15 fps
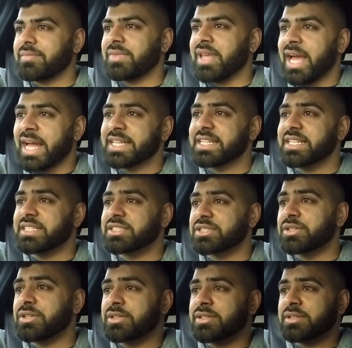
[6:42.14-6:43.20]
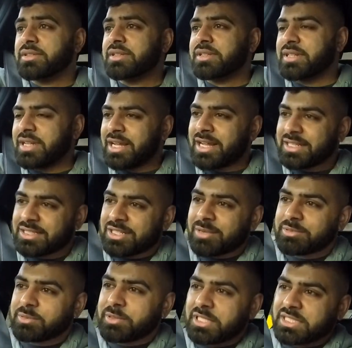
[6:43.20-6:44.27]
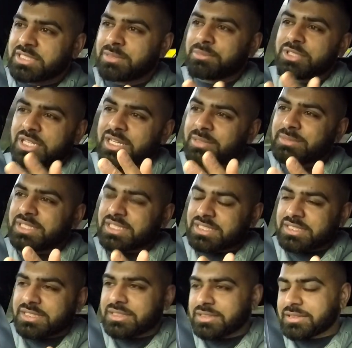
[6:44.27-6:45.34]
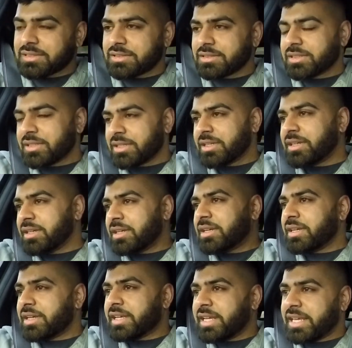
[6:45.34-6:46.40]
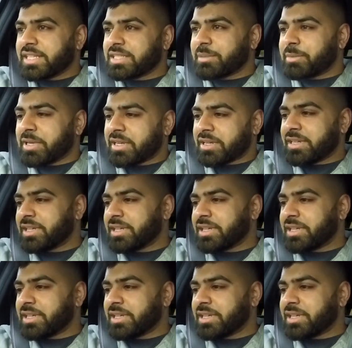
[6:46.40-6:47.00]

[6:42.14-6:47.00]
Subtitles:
Handling's good. At top speed sometimes it is a bit